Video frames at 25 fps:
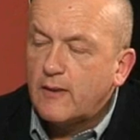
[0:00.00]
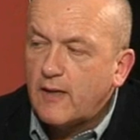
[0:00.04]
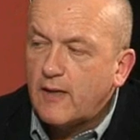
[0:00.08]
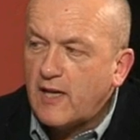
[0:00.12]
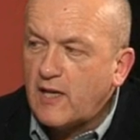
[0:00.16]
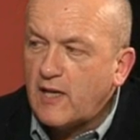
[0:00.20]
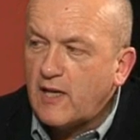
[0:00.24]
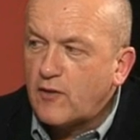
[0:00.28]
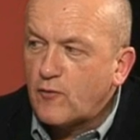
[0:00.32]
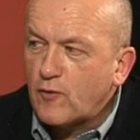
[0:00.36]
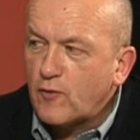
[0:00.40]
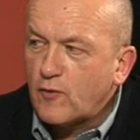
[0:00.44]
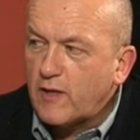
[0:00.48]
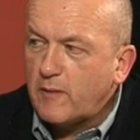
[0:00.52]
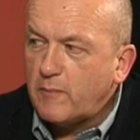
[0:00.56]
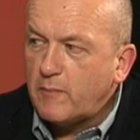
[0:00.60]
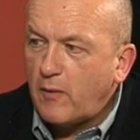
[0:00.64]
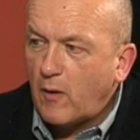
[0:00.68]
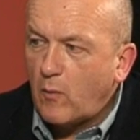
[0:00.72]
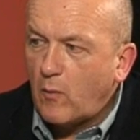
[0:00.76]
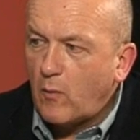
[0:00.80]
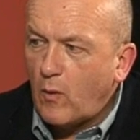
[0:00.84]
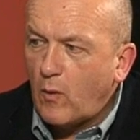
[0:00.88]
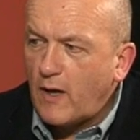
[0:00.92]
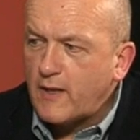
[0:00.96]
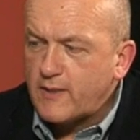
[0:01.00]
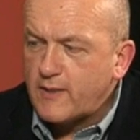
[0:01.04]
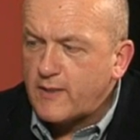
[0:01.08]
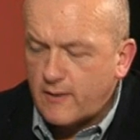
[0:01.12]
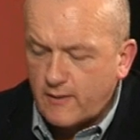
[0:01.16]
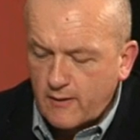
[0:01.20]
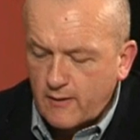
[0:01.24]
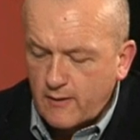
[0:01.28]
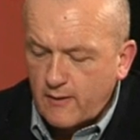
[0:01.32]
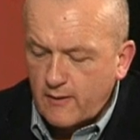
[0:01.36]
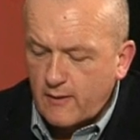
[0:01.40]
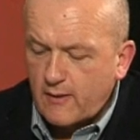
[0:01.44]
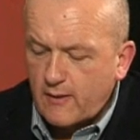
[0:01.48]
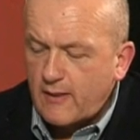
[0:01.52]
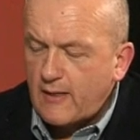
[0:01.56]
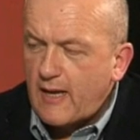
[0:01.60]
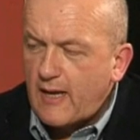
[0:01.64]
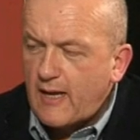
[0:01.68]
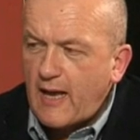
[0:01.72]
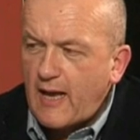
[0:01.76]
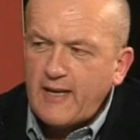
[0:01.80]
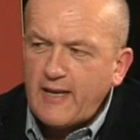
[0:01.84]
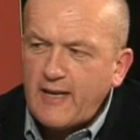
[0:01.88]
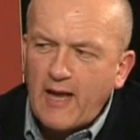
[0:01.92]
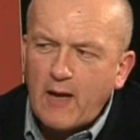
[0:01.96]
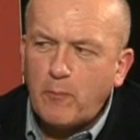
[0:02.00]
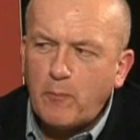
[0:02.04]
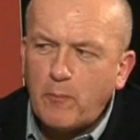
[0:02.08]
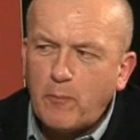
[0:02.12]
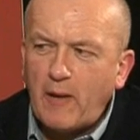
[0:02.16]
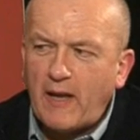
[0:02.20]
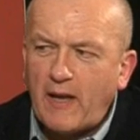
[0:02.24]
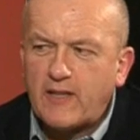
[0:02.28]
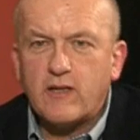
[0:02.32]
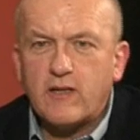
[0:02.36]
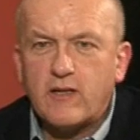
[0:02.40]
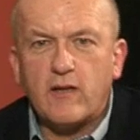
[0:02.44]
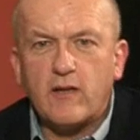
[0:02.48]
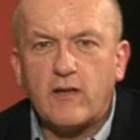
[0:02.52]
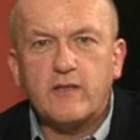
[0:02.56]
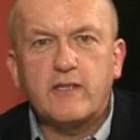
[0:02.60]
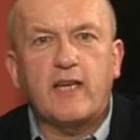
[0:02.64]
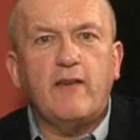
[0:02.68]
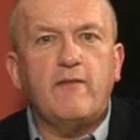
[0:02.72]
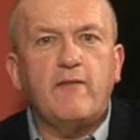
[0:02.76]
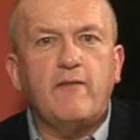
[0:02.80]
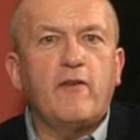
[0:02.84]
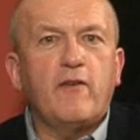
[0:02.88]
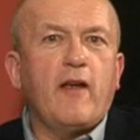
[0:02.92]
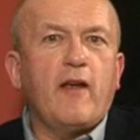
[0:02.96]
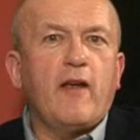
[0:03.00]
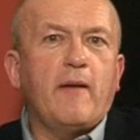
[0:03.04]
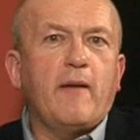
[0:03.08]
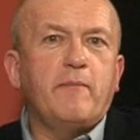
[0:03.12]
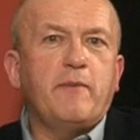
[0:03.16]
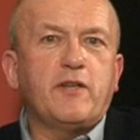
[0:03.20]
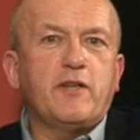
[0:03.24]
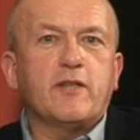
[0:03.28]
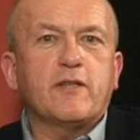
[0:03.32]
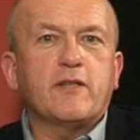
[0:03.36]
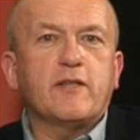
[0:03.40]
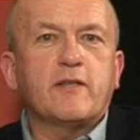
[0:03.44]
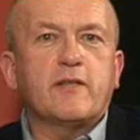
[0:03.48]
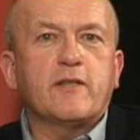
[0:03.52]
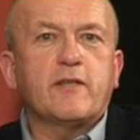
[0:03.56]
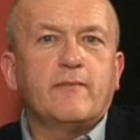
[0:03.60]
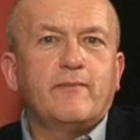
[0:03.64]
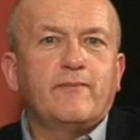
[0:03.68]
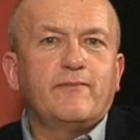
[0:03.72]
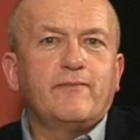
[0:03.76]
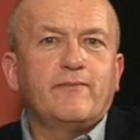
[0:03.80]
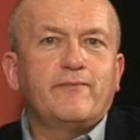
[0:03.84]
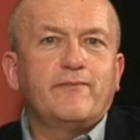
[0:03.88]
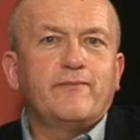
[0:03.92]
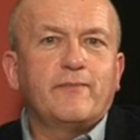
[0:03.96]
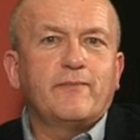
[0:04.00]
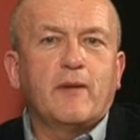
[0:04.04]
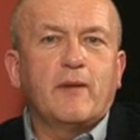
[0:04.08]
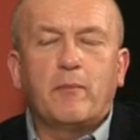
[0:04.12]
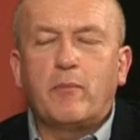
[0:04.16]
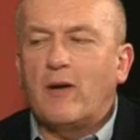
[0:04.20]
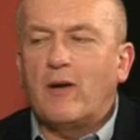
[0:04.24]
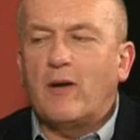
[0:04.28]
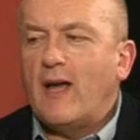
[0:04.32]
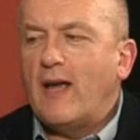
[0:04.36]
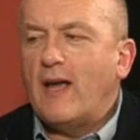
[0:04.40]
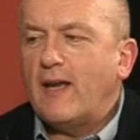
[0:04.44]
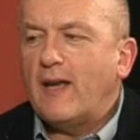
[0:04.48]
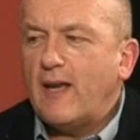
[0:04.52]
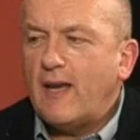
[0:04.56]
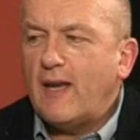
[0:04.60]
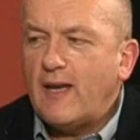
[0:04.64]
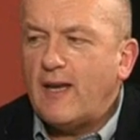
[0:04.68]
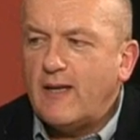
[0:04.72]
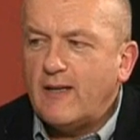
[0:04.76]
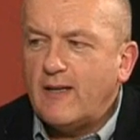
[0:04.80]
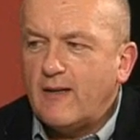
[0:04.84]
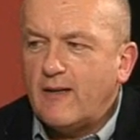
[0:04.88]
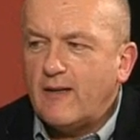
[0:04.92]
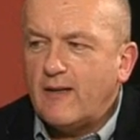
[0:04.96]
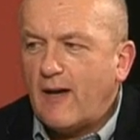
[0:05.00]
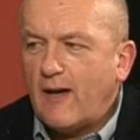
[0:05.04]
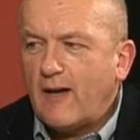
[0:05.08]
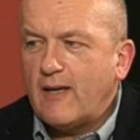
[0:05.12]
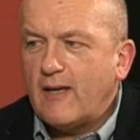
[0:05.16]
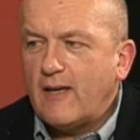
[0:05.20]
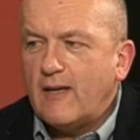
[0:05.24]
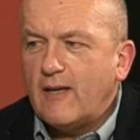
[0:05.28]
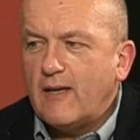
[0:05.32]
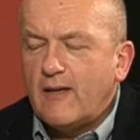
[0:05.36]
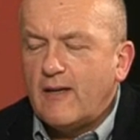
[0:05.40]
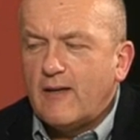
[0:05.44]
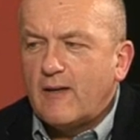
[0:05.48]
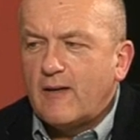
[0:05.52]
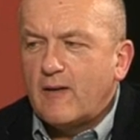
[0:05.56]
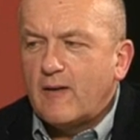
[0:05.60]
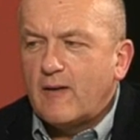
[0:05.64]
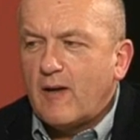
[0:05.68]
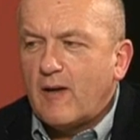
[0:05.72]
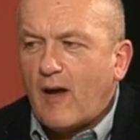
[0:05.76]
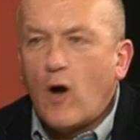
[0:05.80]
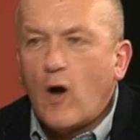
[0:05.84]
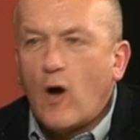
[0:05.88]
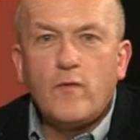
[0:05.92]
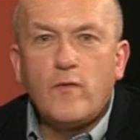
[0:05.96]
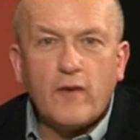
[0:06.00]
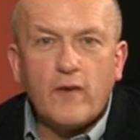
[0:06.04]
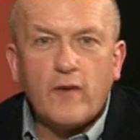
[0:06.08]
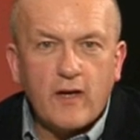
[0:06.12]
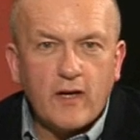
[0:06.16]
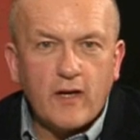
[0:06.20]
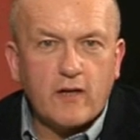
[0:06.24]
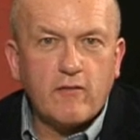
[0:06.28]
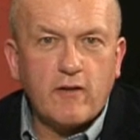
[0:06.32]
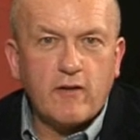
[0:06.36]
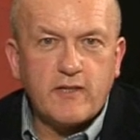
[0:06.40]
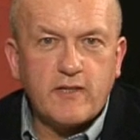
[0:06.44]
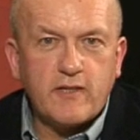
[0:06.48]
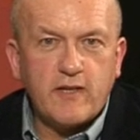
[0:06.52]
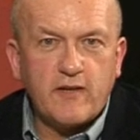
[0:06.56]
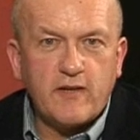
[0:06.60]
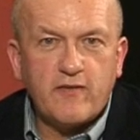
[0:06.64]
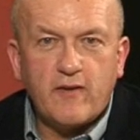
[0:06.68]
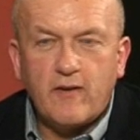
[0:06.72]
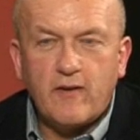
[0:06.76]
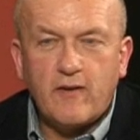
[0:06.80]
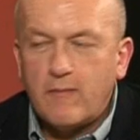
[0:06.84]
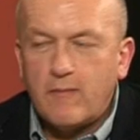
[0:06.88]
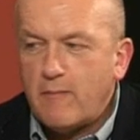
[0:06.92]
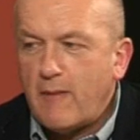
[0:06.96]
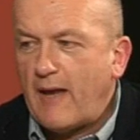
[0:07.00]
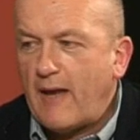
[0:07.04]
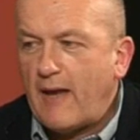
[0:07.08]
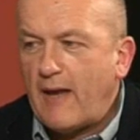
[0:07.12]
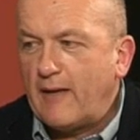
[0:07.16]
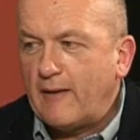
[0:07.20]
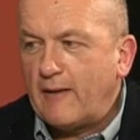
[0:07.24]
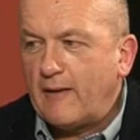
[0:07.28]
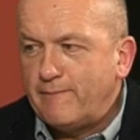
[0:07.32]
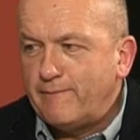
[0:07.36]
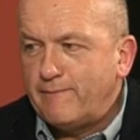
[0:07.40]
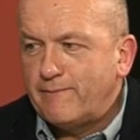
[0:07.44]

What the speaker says: e3 by white, and now black starts to get very ambitious, playing in a over-aggressive manner.